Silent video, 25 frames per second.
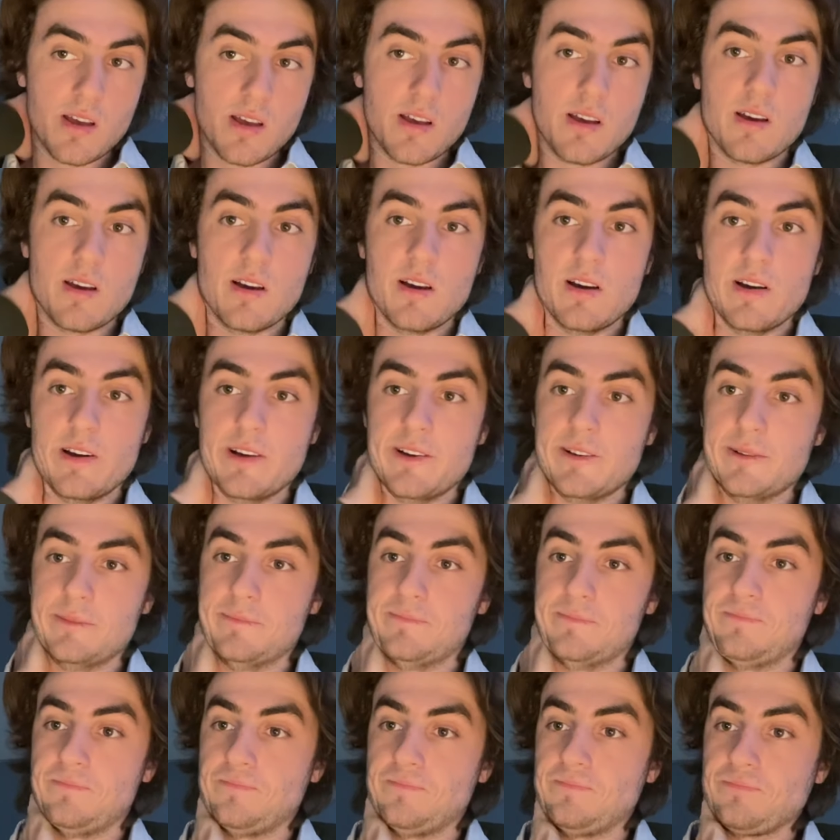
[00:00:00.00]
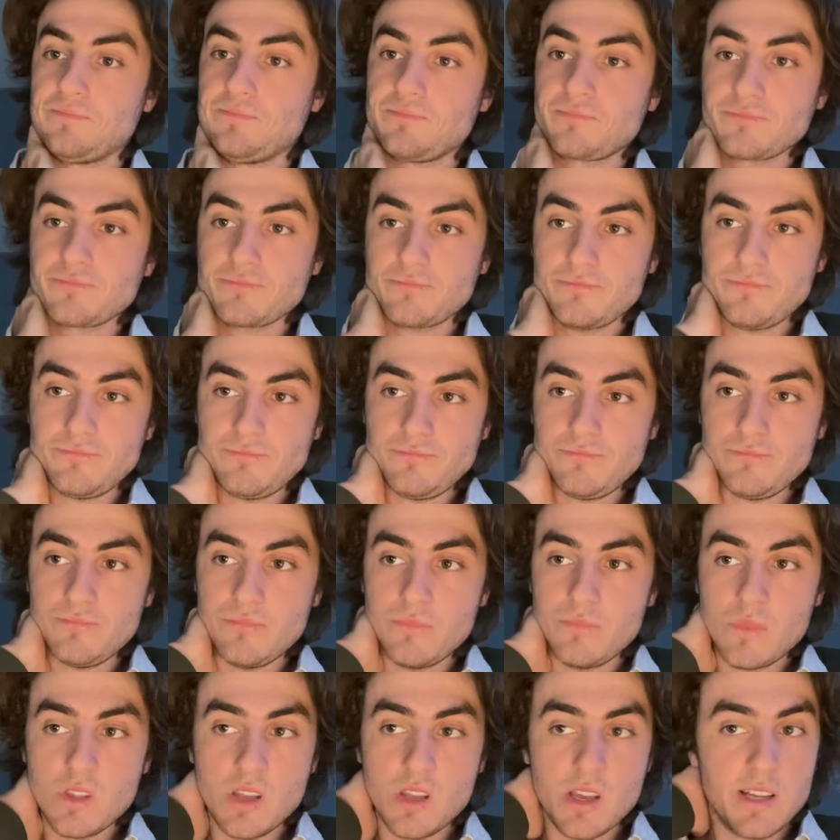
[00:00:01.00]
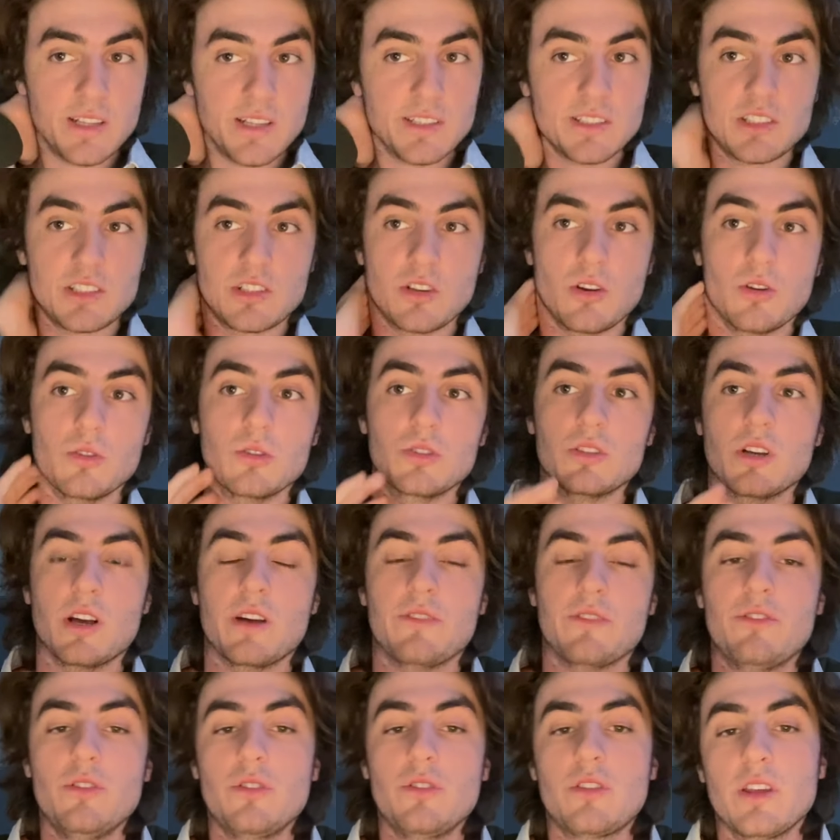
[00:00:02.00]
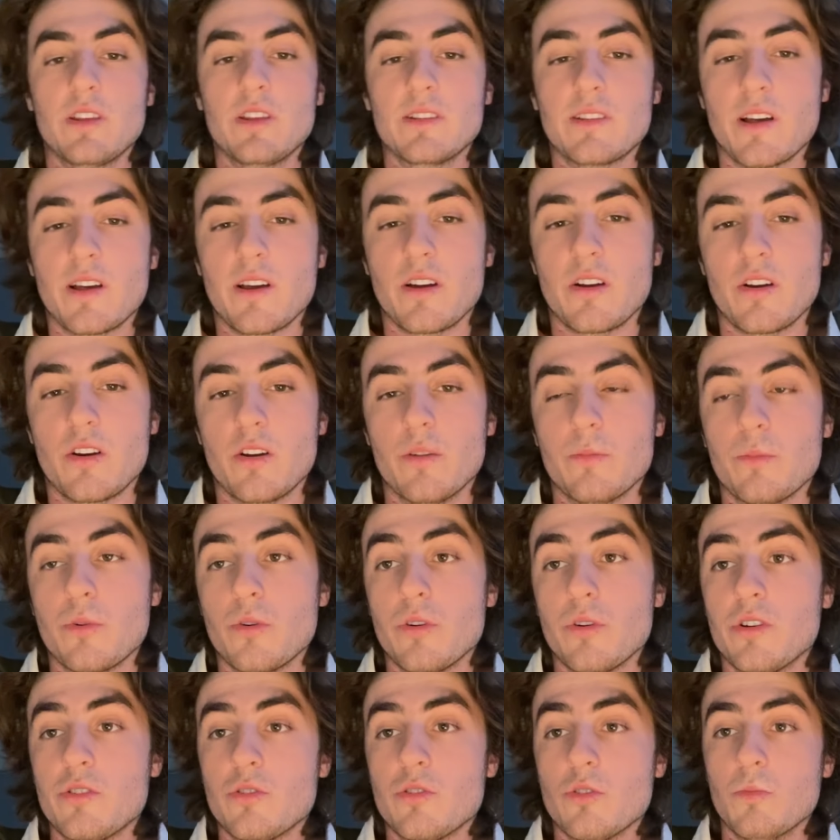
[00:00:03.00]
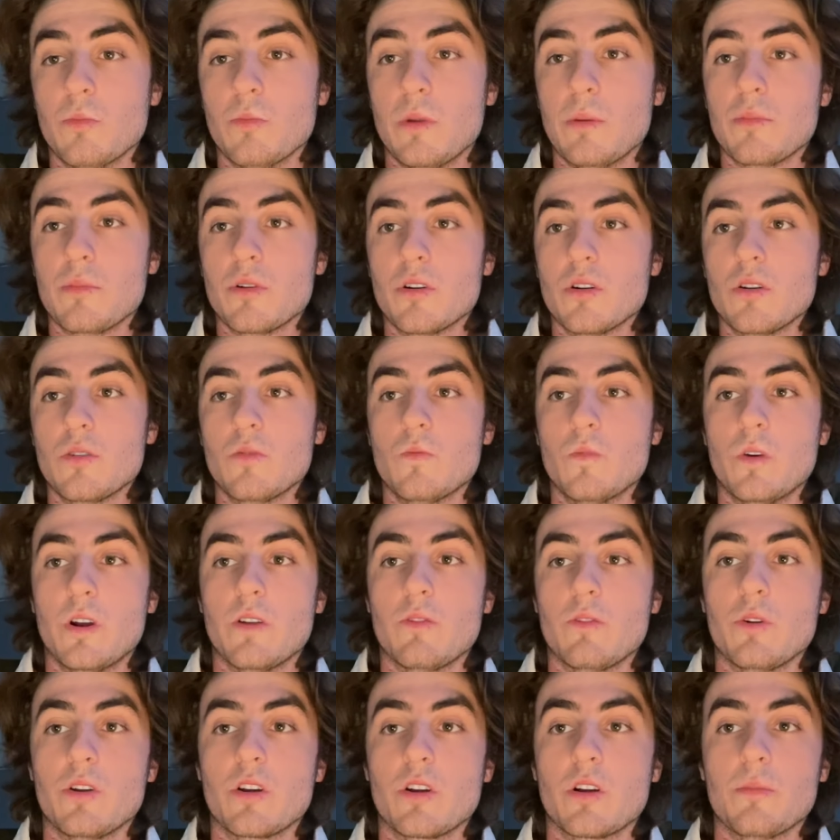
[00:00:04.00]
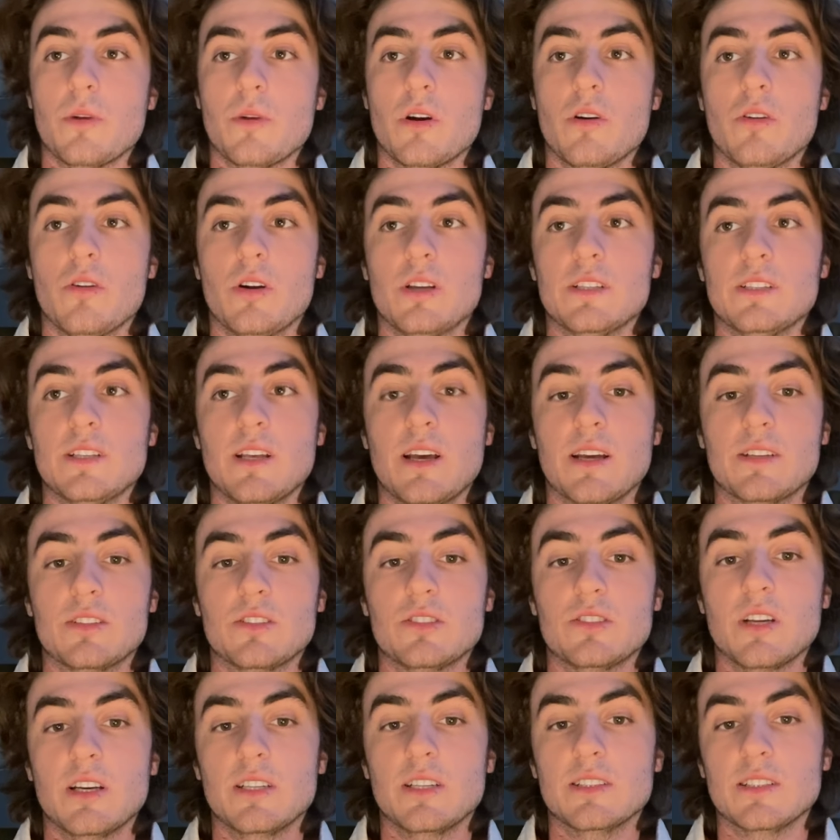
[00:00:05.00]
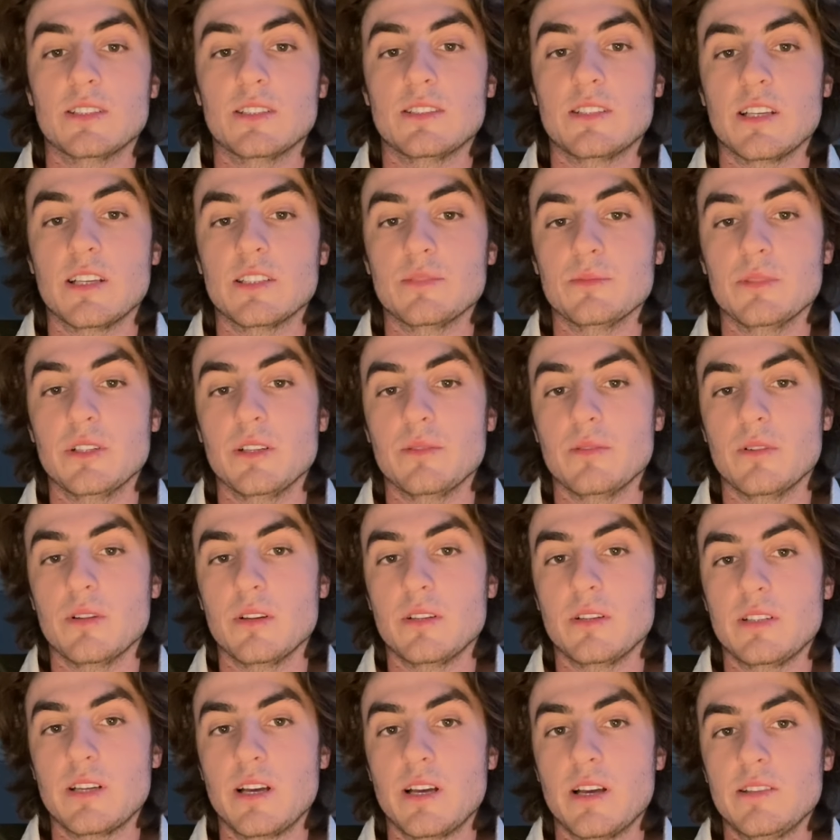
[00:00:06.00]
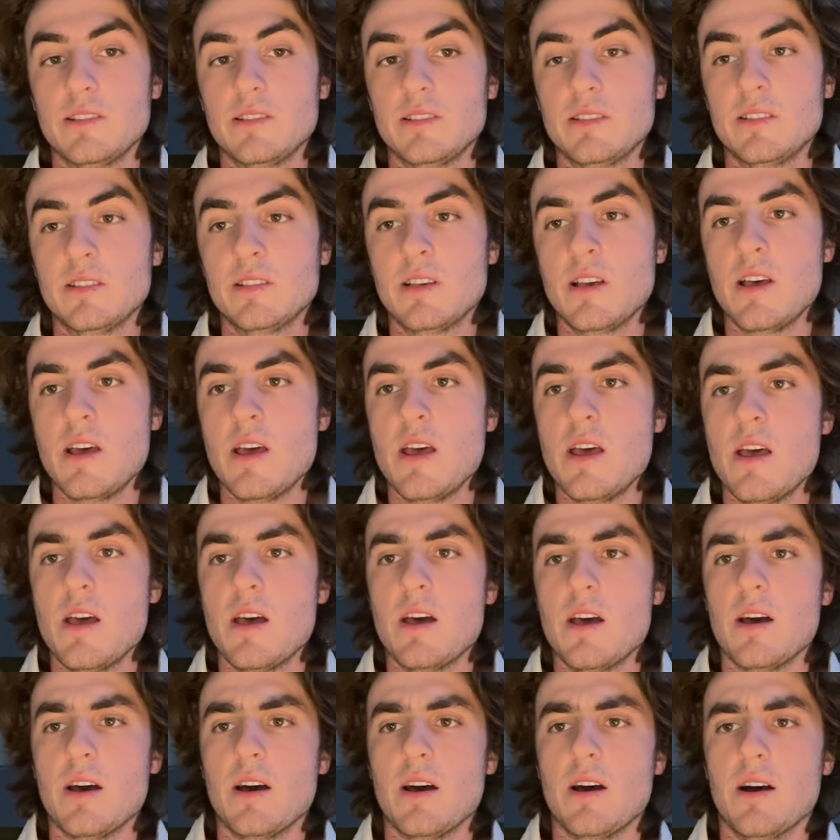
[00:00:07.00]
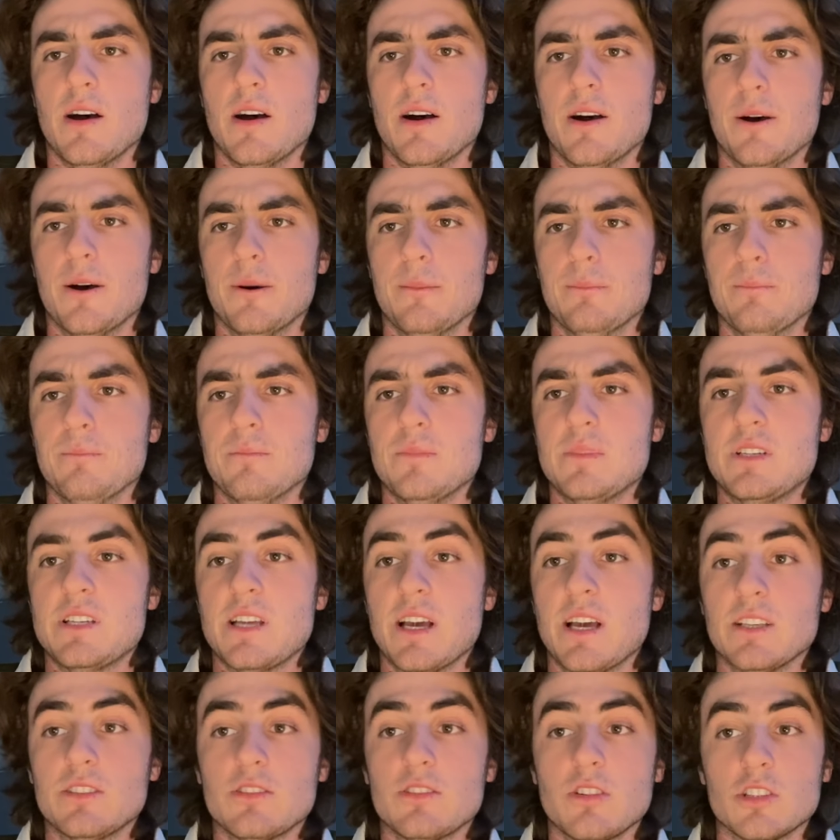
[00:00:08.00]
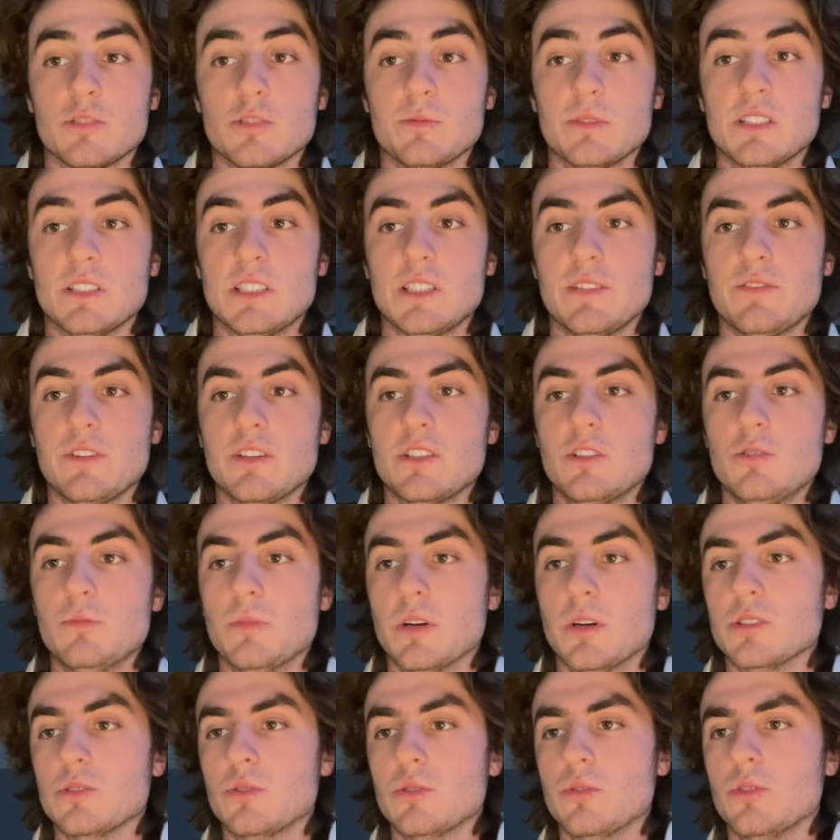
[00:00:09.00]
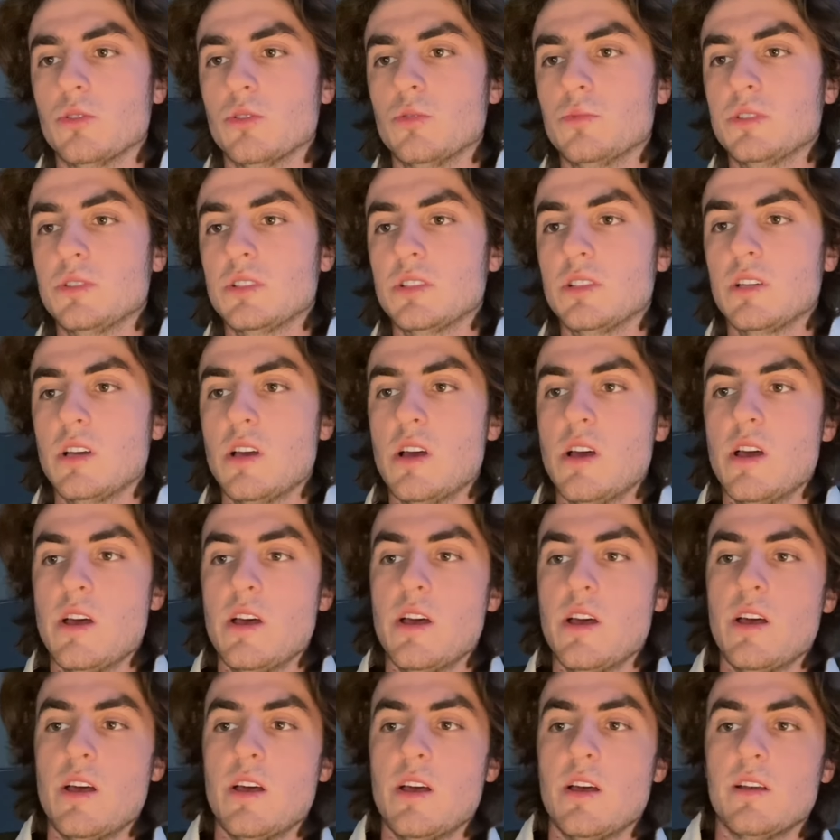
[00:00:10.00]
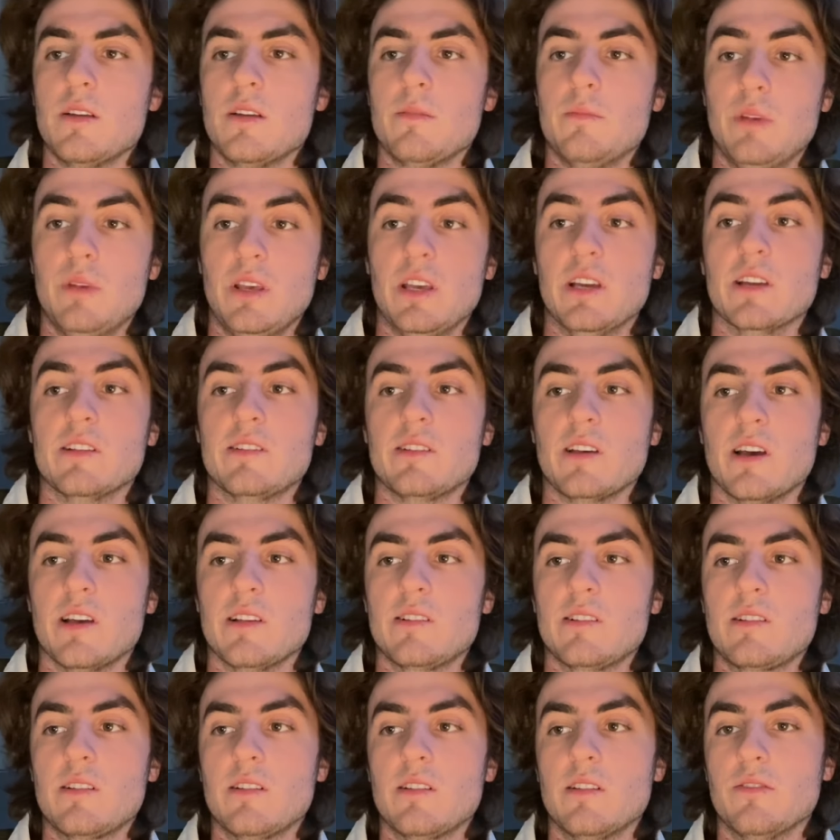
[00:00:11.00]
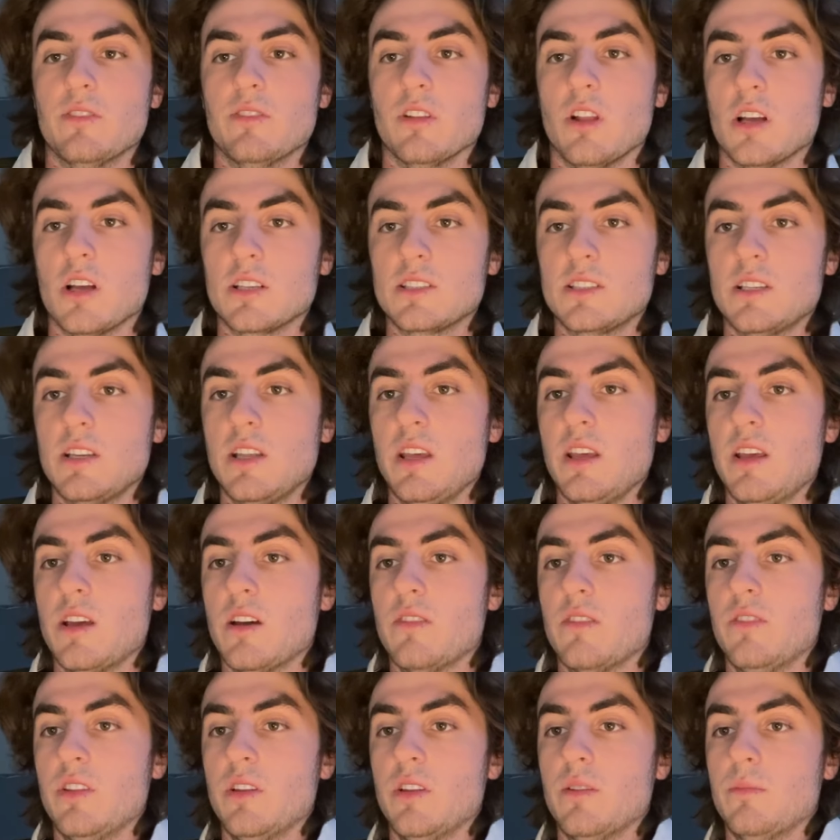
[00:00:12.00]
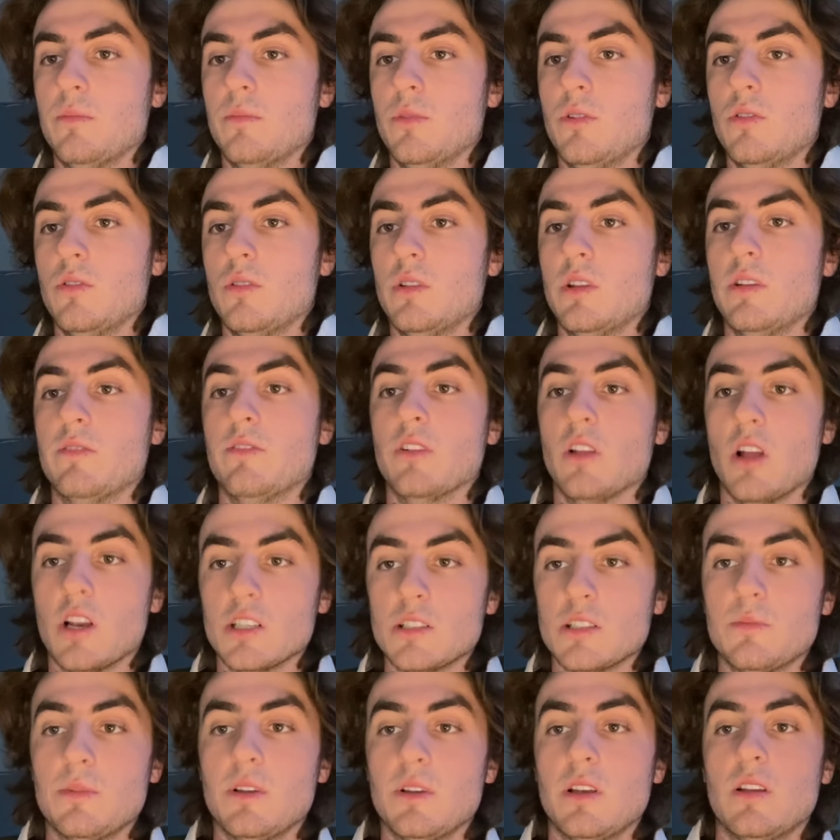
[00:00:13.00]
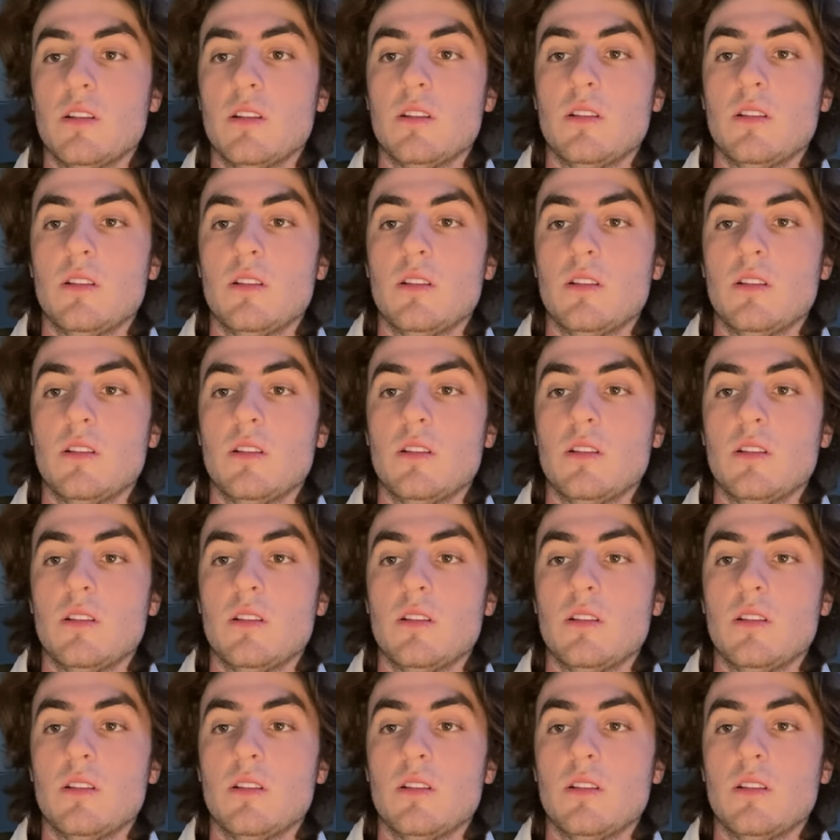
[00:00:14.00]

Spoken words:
Um, so, a few things that are important to remember whenever we're talking about exercise assessment tests. Tests are specific to muscle groups being assessed, the velocity of the velocity